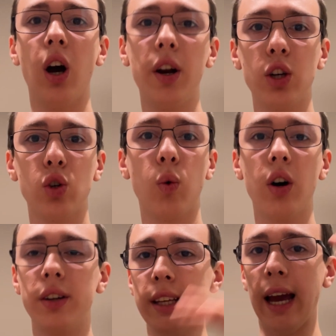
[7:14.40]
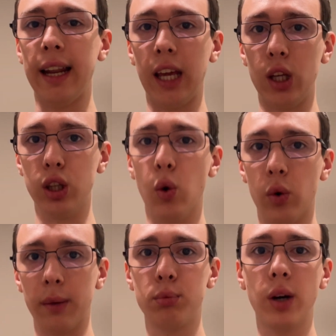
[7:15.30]
audio quality at a
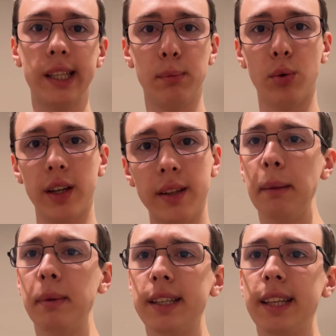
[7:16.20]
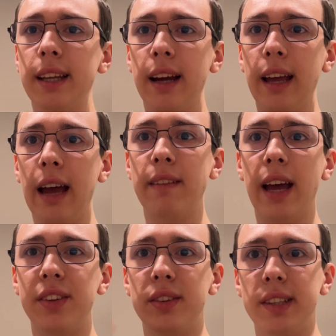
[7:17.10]
lower price point. That being said, I have
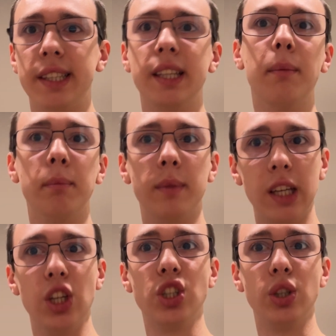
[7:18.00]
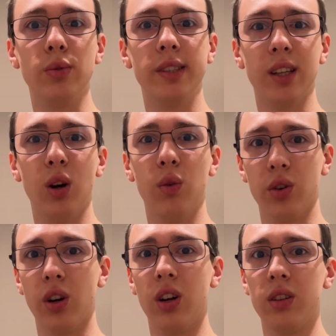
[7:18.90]
had some issues
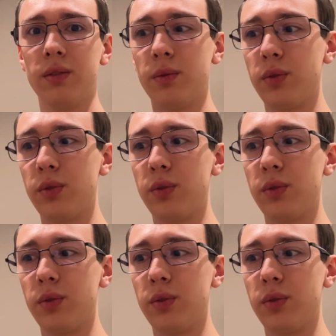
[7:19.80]
overall.